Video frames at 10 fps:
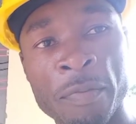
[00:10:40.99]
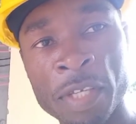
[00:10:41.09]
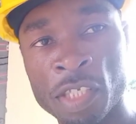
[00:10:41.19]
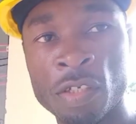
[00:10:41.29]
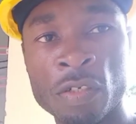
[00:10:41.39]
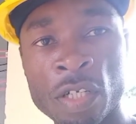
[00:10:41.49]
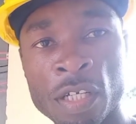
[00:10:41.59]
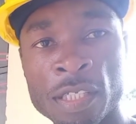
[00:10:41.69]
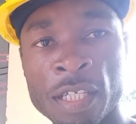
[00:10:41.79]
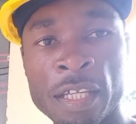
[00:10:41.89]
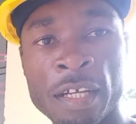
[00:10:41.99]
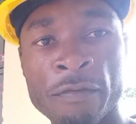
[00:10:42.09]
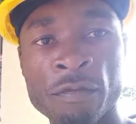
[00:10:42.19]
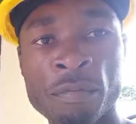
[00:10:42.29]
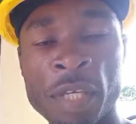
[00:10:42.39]
message across that i
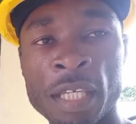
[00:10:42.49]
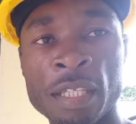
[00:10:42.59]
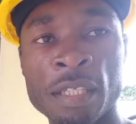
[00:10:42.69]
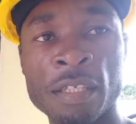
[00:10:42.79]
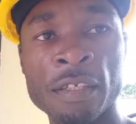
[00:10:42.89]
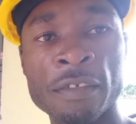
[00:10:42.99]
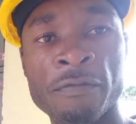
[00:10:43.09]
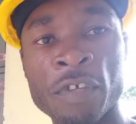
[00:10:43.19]
haven't made in the